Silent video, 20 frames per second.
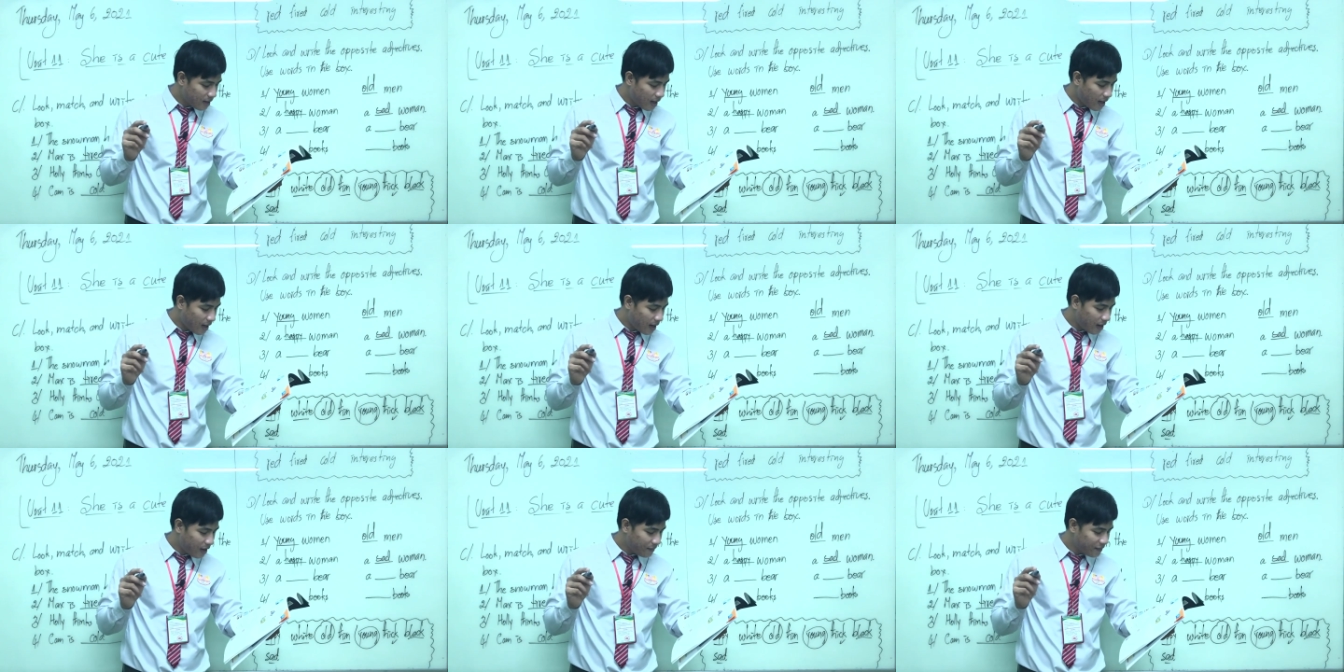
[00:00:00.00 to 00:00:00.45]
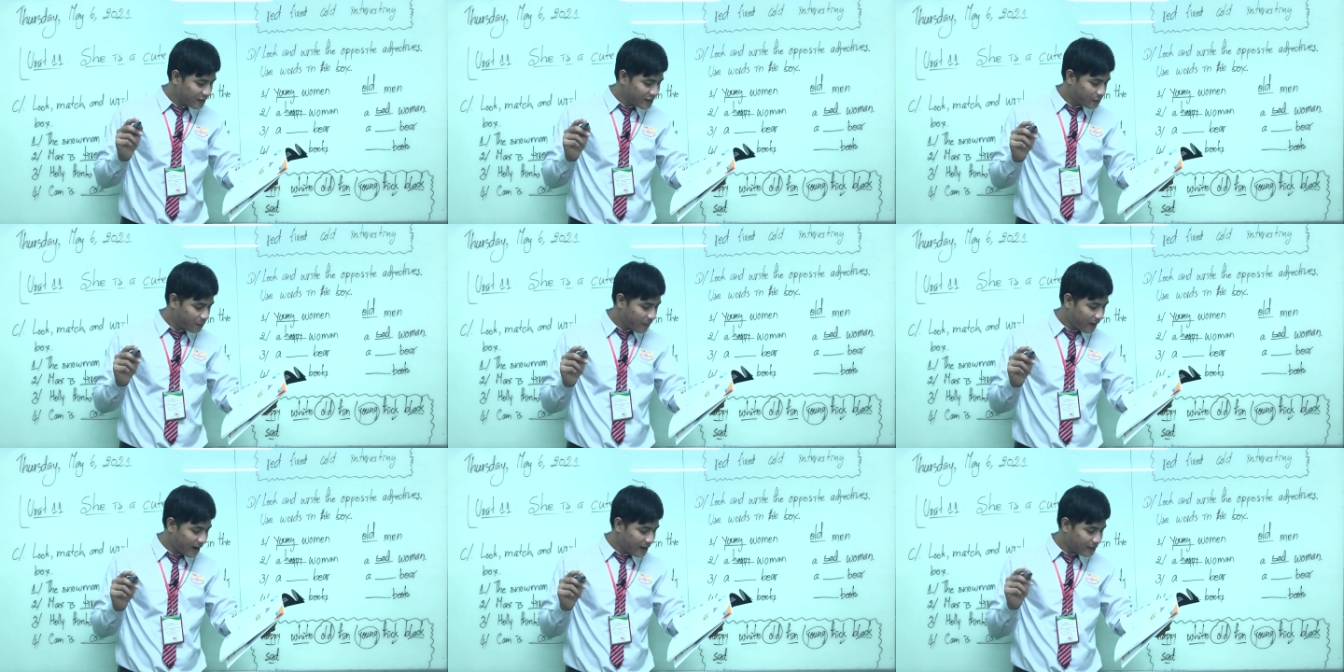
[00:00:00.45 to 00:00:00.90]
Uh,
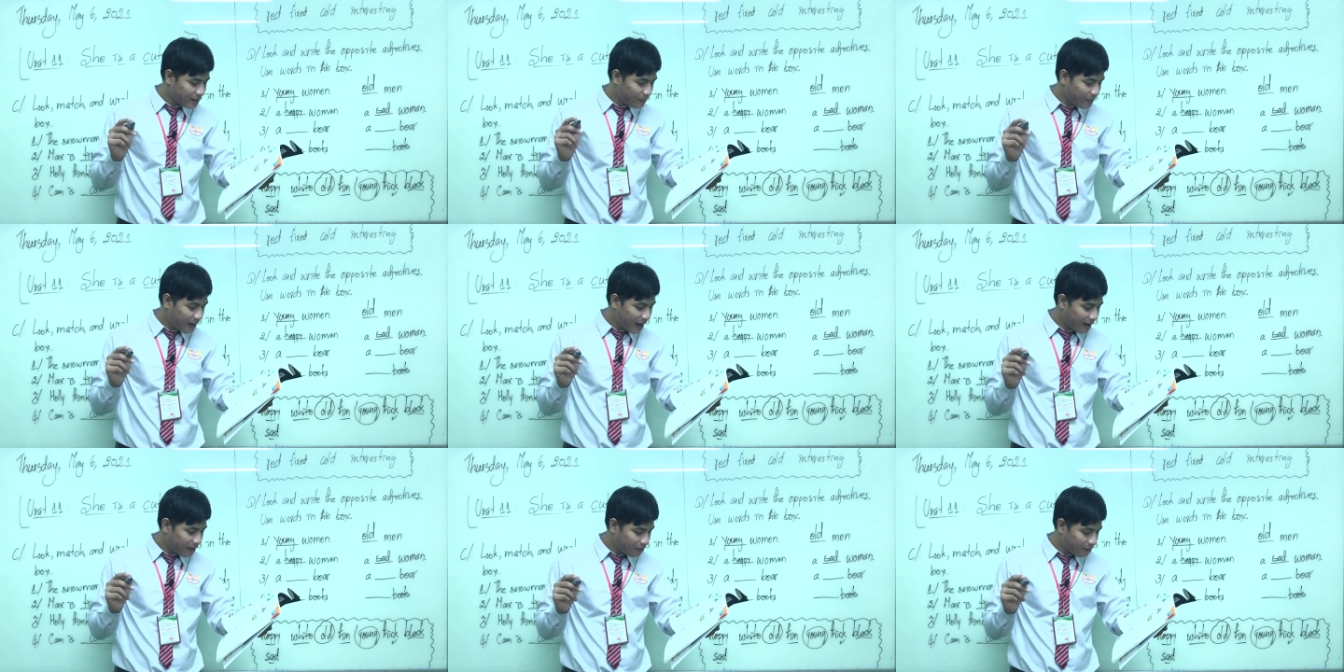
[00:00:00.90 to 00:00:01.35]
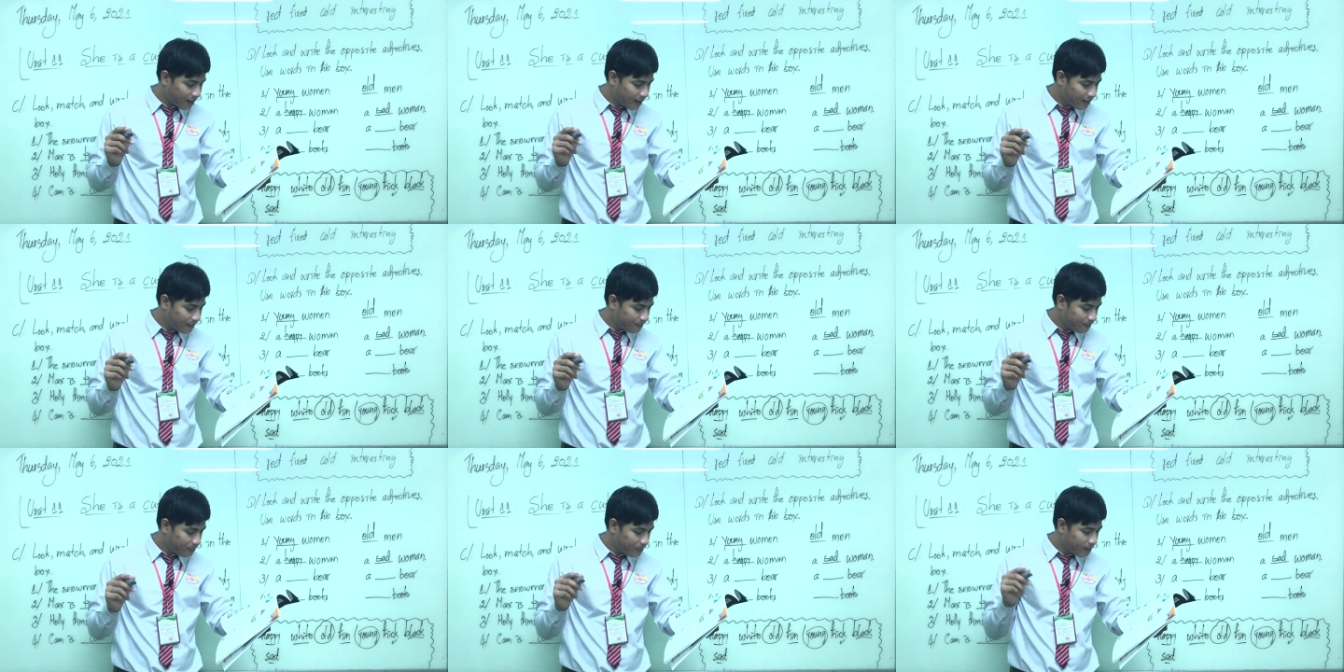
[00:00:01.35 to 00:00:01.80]
this bear is black,
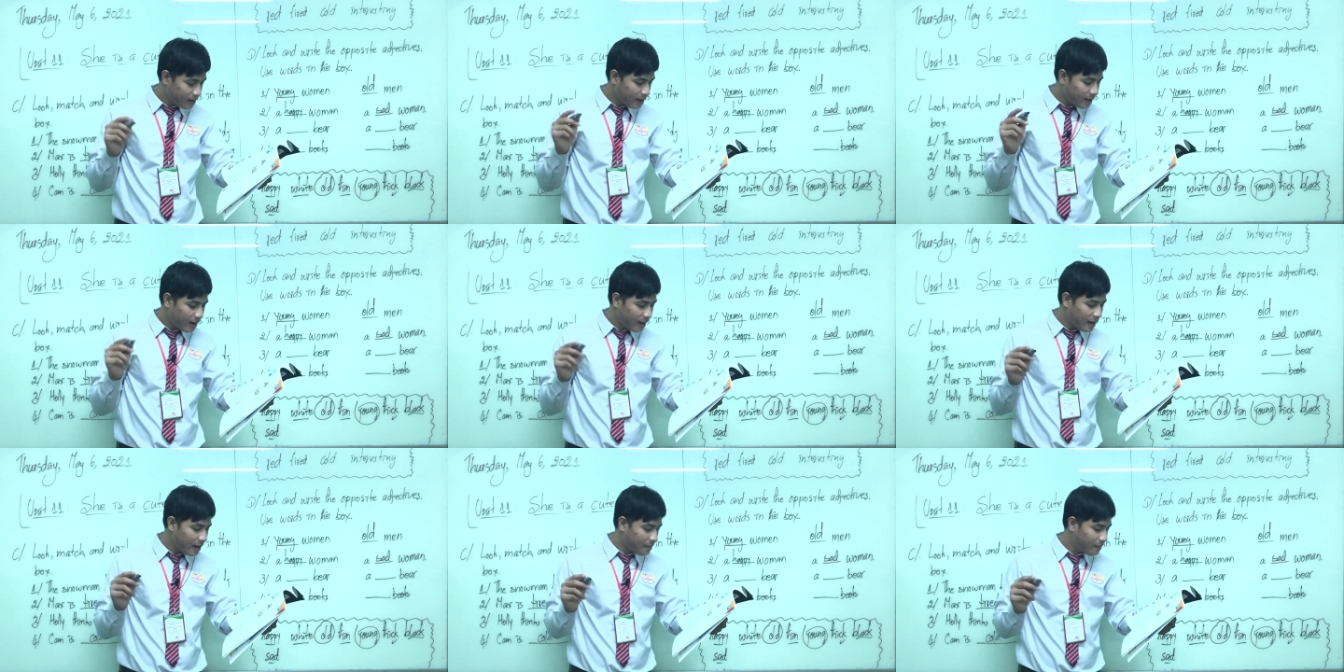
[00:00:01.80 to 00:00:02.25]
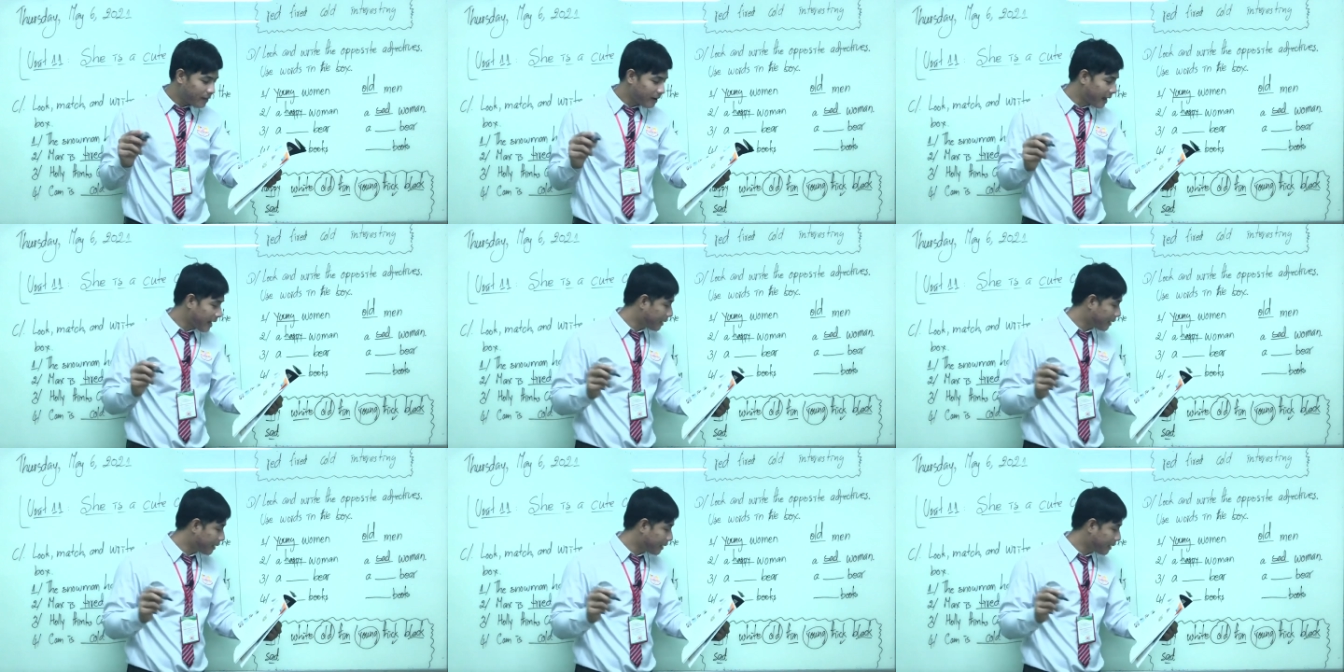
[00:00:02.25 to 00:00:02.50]
right? A black